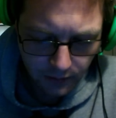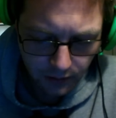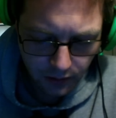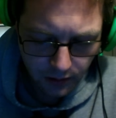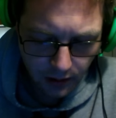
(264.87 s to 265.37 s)

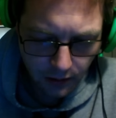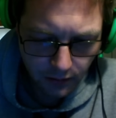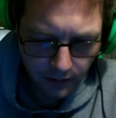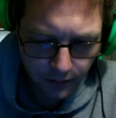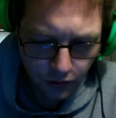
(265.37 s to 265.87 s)

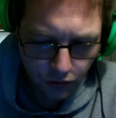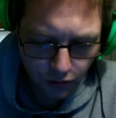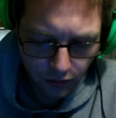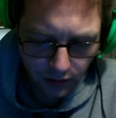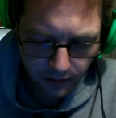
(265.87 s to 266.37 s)
Slowly but
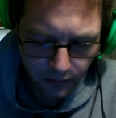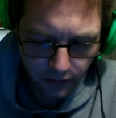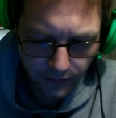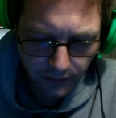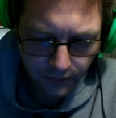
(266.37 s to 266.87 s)
surely
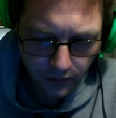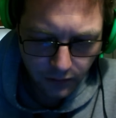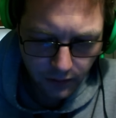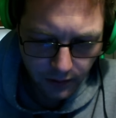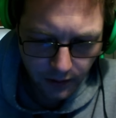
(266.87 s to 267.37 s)
moving
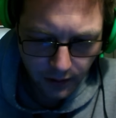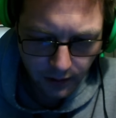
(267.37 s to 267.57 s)
forward